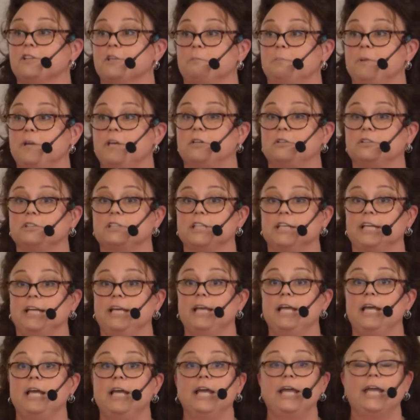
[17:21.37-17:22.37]
the
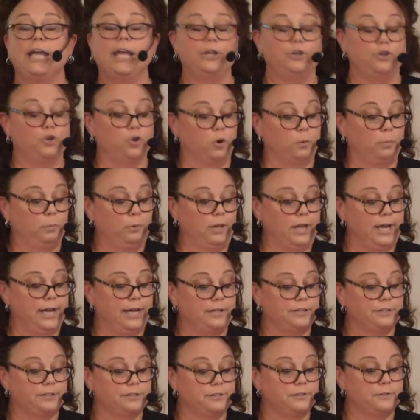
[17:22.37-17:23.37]
penalty in your
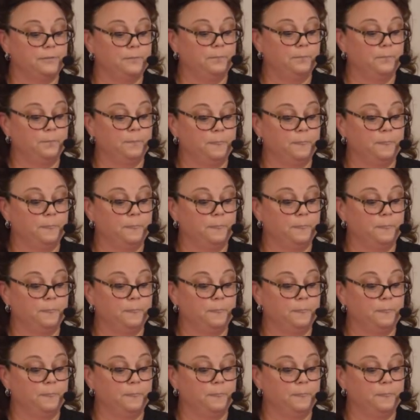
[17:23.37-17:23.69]
place.